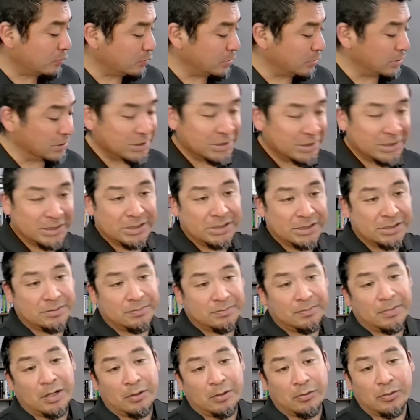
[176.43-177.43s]
which is
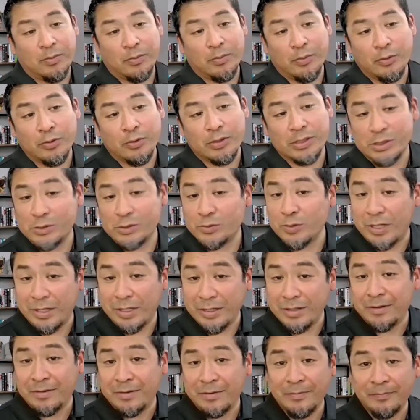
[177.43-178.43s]
my report is right
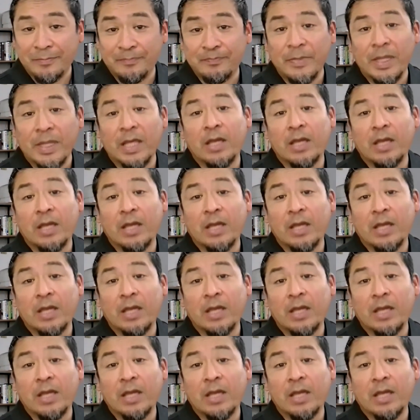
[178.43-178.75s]
here,